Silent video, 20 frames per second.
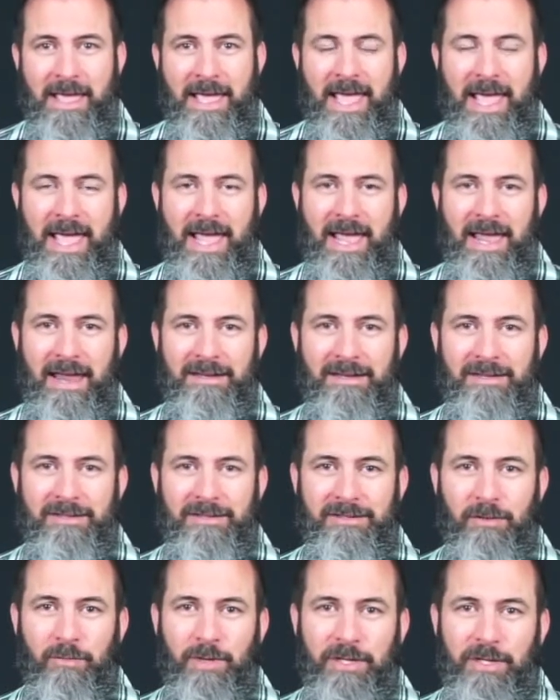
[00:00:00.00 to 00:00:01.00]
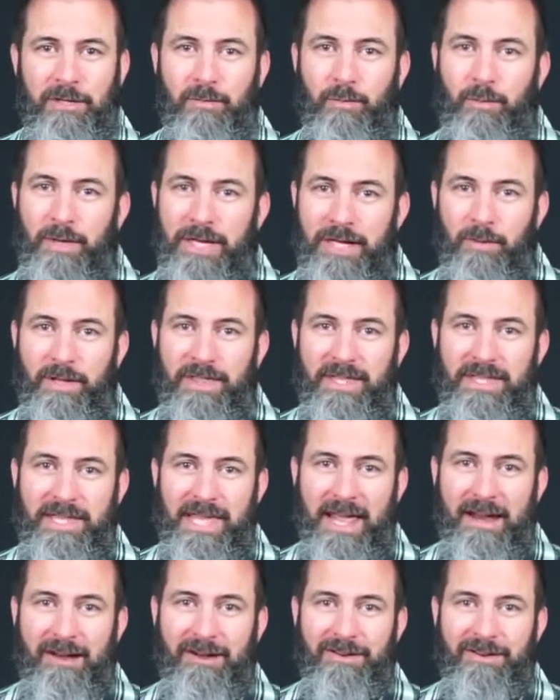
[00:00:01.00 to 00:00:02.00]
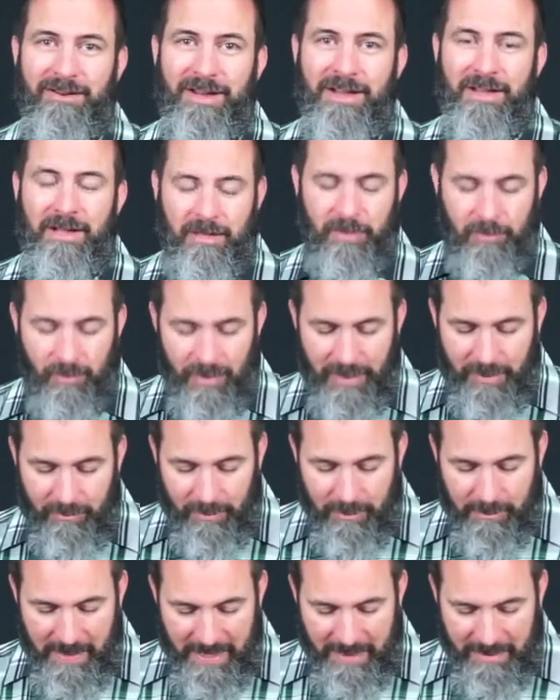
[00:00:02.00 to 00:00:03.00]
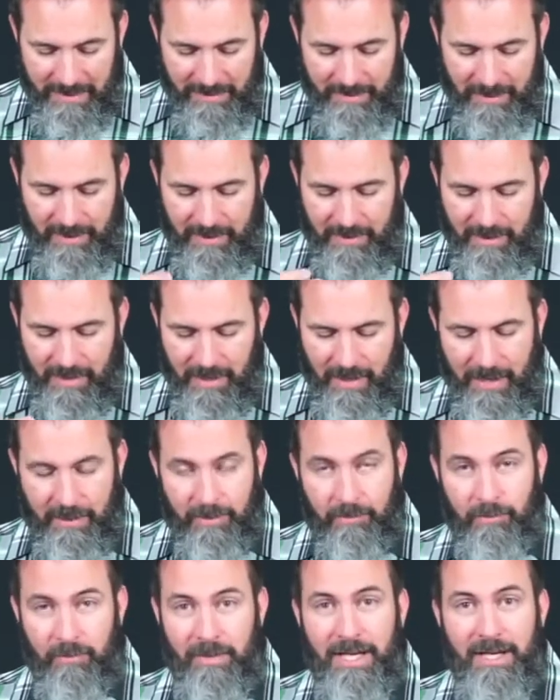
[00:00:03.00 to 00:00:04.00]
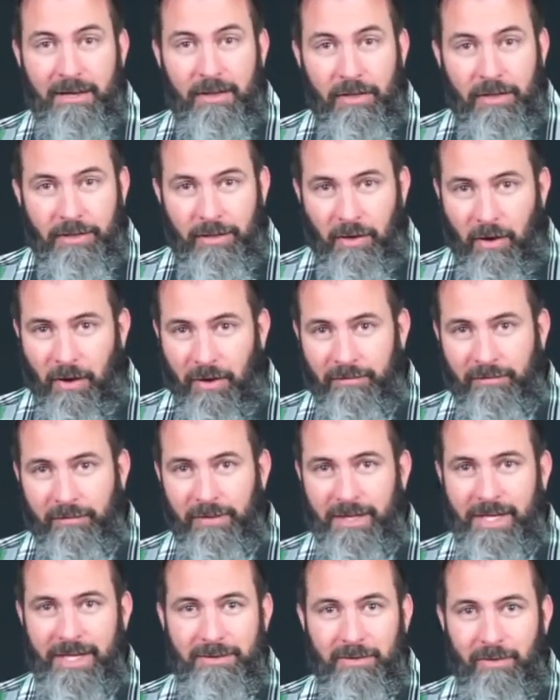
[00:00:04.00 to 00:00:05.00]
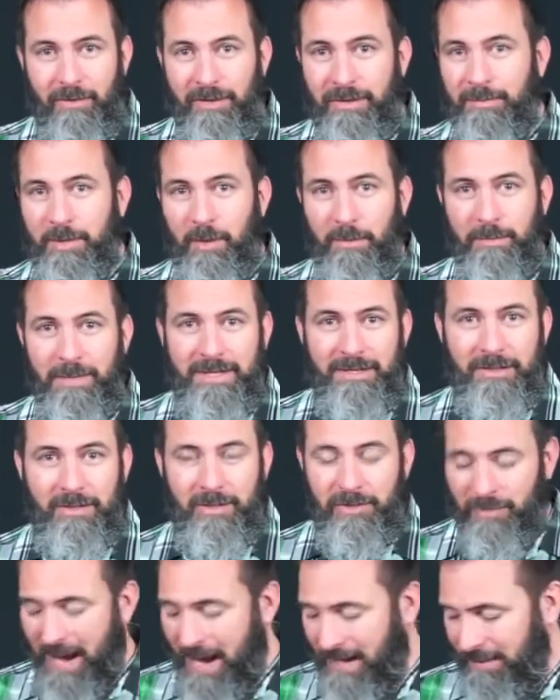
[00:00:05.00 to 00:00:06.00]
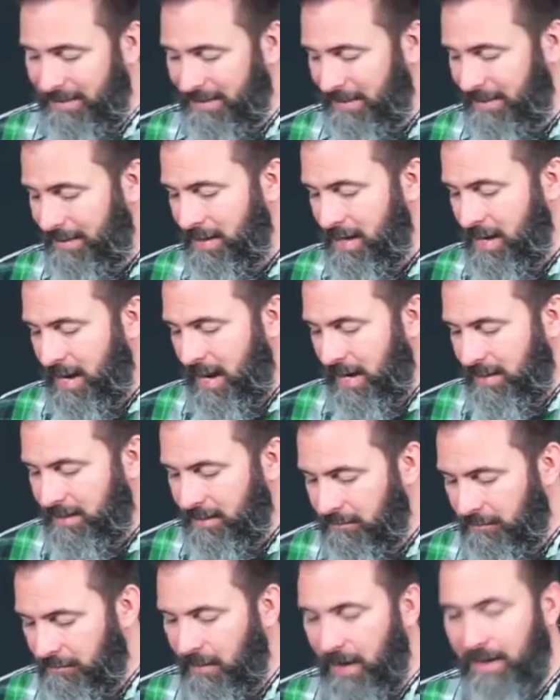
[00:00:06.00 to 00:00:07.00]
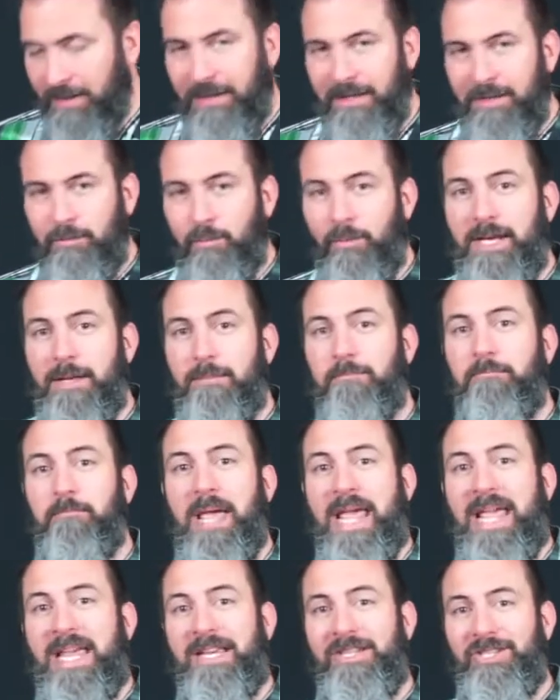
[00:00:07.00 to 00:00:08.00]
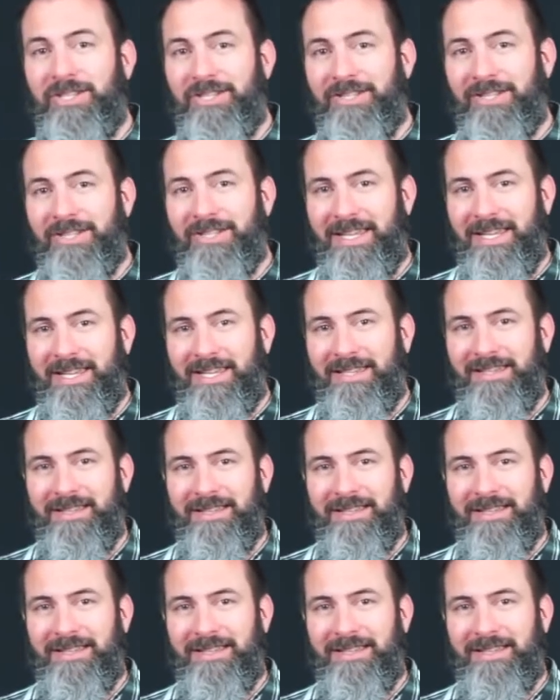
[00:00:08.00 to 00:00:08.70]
And so when you read it with care, you read it repeatedly, and you read it thoughtfully. Don't be distracted. And then finally, read it patiently.